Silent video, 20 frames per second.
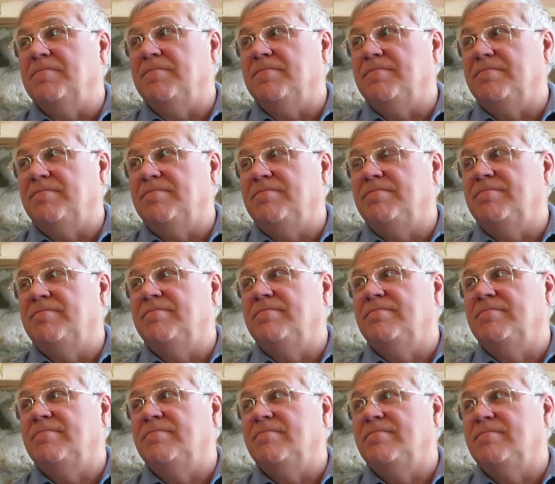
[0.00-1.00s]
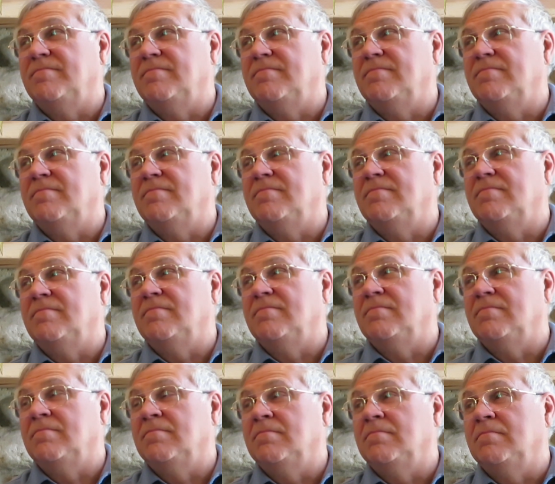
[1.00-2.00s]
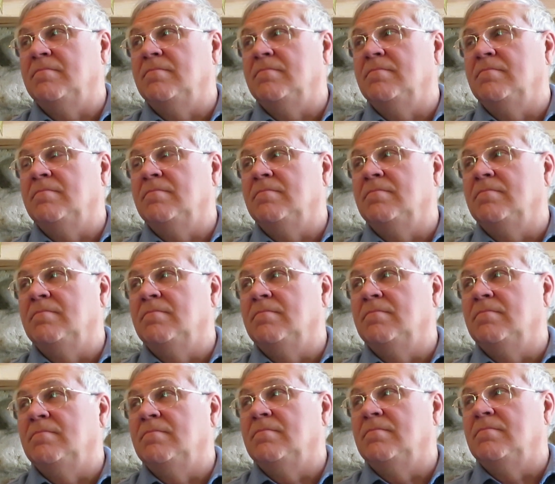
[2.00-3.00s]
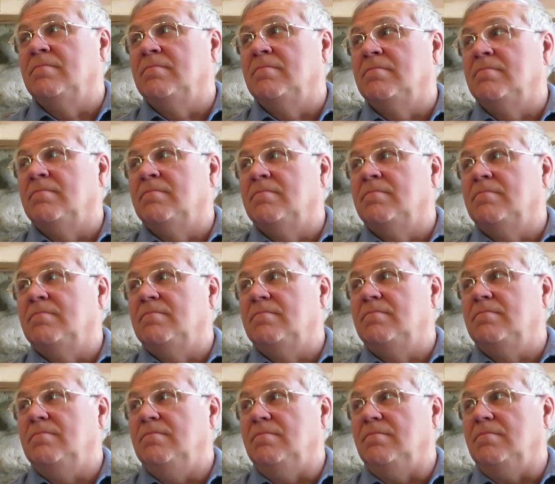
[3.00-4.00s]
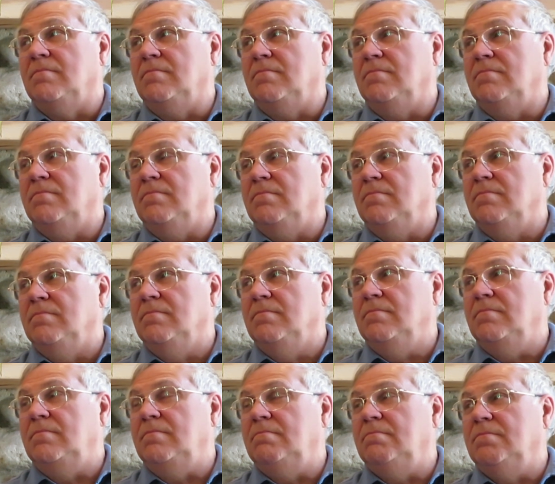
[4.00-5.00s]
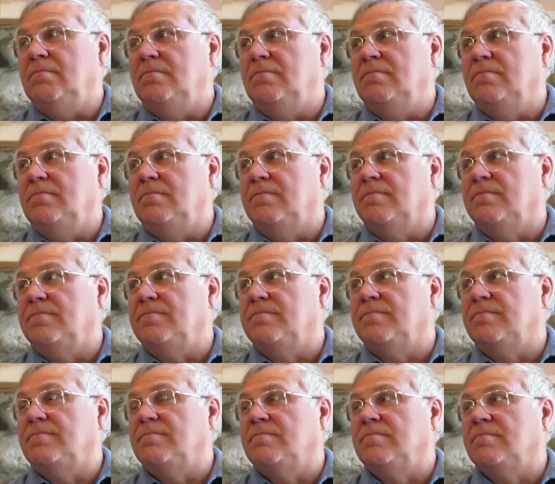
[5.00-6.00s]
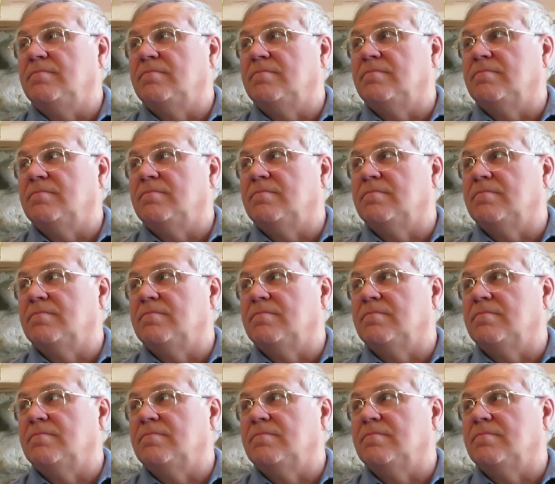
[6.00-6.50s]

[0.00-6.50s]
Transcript: [no speech]